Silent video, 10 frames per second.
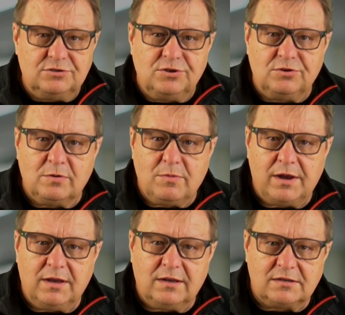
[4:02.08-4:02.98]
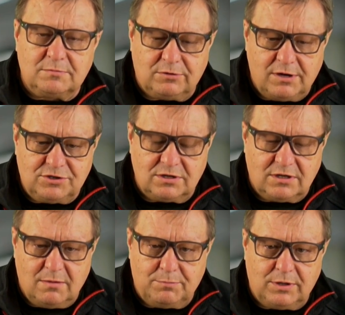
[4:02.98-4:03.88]
junior mining exploration
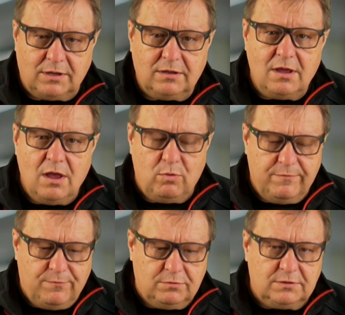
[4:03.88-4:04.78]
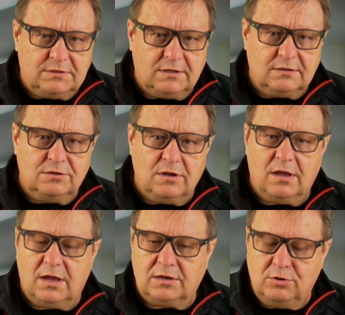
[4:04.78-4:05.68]
company. We focused in
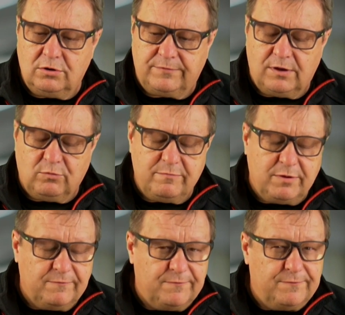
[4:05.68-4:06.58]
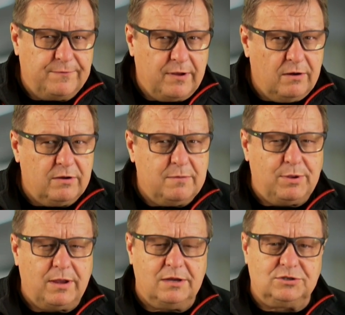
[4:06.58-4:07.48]
uh, Nunavut. We've been very
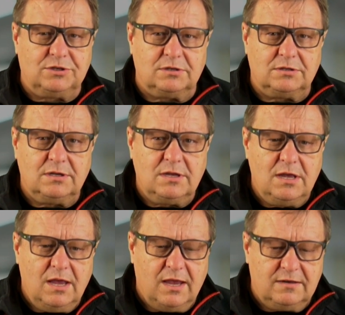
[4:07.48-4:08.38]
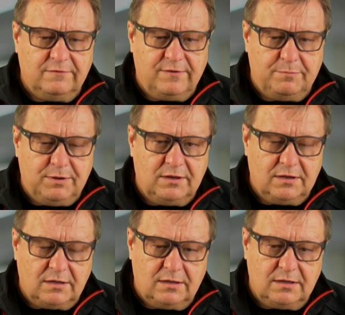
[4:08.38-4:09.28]
patient in
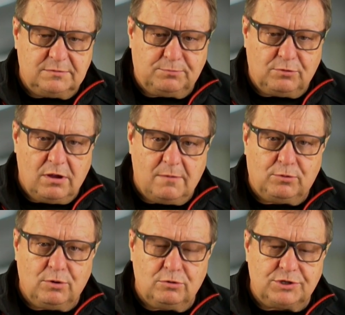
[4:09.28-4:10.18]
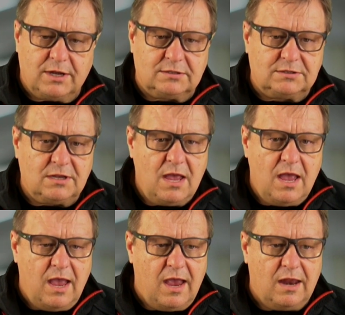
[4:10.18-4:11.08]
developing these uh, projects,
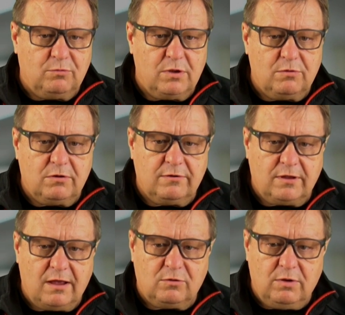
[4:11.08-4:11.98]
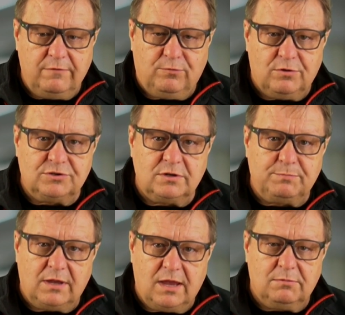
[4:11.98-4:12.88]
and we were uh, quite fortunate to
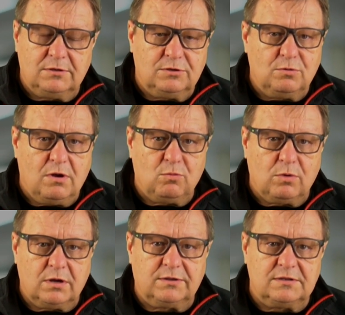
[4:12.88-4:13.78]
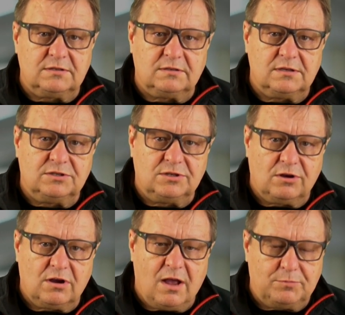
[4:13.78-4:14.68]
be able to do our work this, this
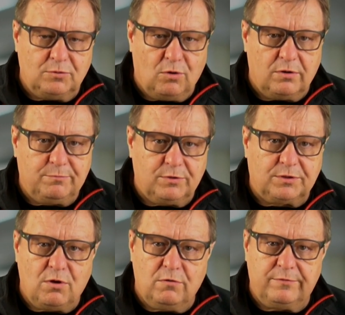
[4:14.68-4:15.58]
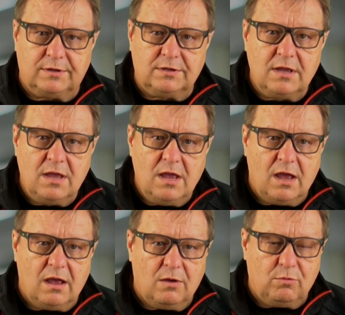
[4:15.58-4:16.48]
year up north with COVID.
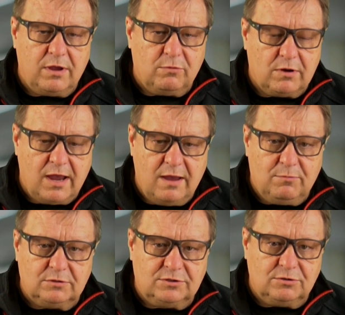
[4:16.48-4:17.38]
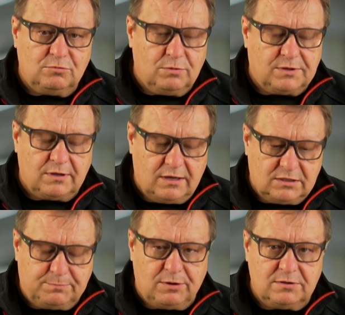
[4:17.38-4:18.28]
Uh, we were able to, with
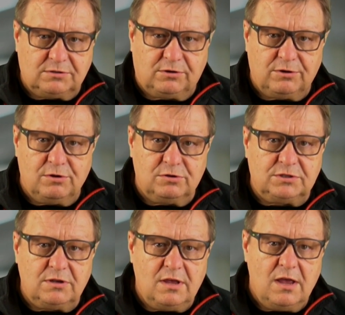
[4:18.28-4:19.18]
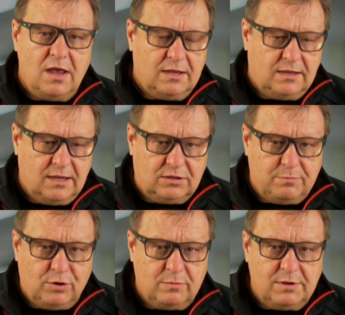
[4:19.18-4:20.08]
experienced crews, get the
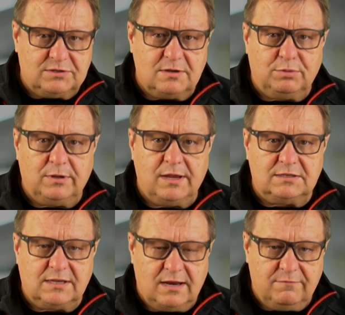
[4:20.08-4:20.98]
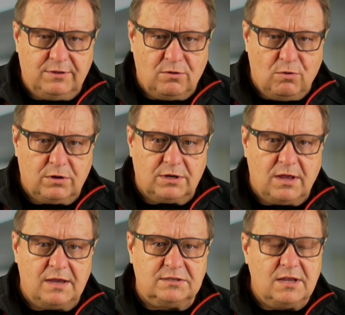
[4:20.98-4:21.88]
permits in place, get everything
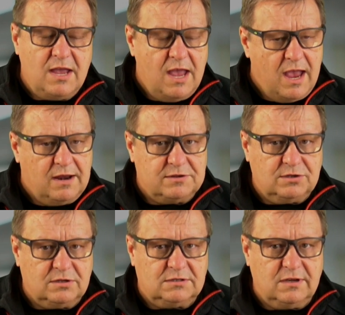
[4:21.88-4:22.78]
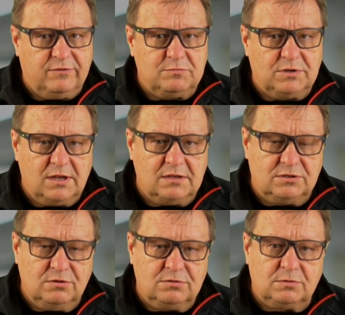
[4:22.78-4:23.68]
organized, and as you can see from
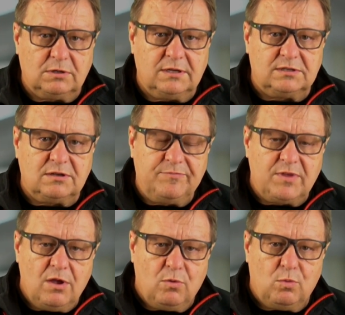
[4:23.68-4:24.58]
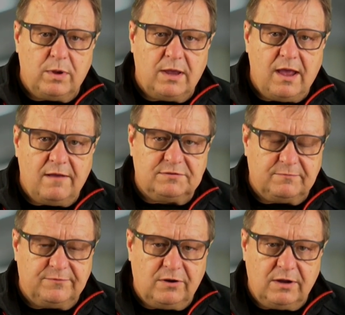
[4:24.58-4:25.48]
today's news release, we have
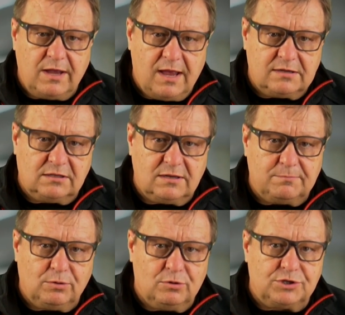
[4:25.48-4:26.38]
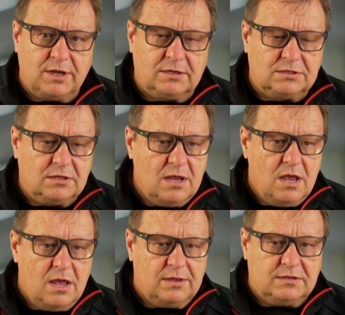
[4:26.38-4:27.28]
some very excellent projects.
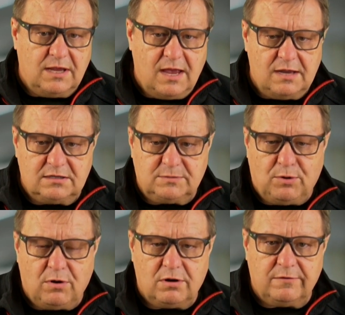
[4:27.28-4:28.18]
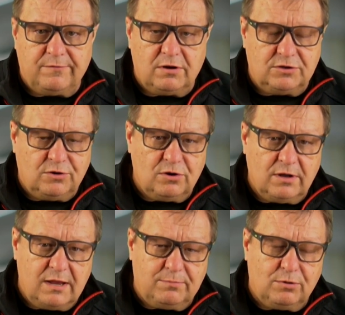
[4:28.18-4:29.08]
The TED is part of our Turner
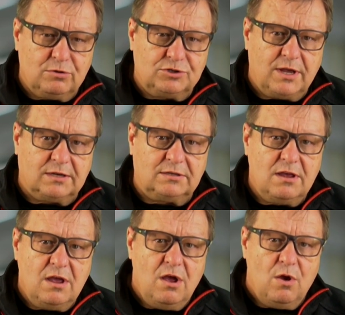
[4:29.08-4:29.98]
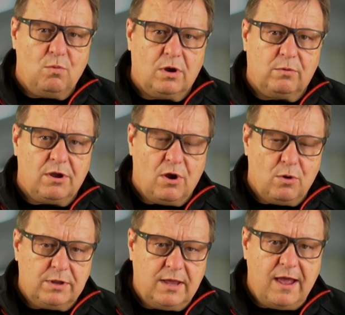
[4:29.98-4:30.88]
Lake project, where we
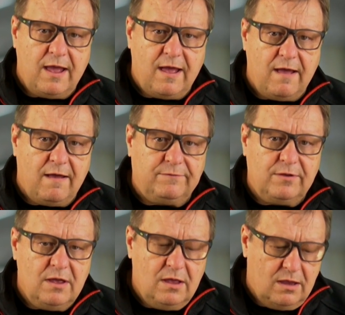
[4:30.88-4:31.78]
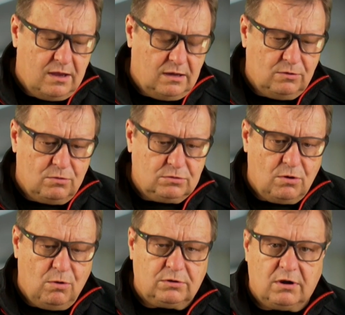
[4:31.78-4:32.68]
already have a lode
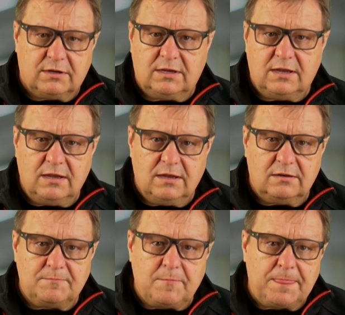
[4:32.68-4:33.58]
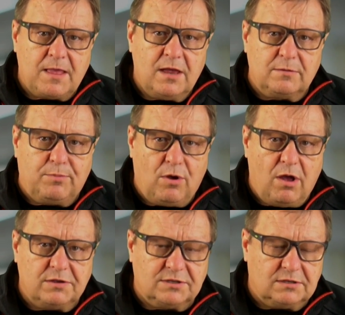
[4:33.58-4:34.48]
gold Archean
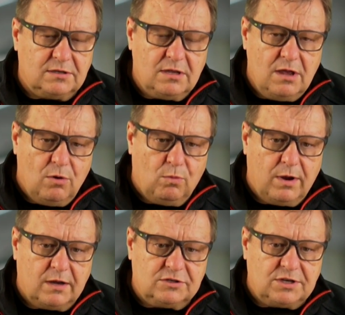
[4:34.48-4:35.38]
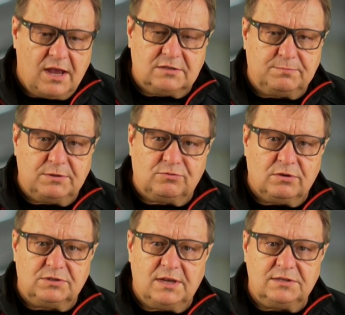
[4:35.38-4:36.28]
deposit which has been
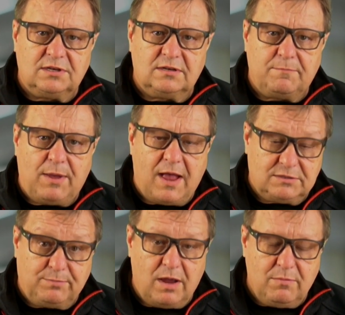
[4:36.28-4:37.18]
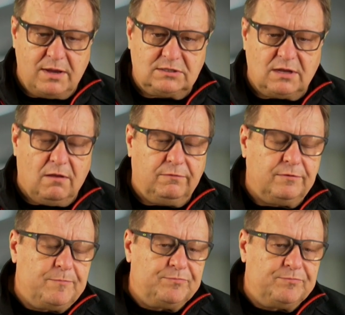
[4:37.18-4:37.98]
drill tested in the past by myself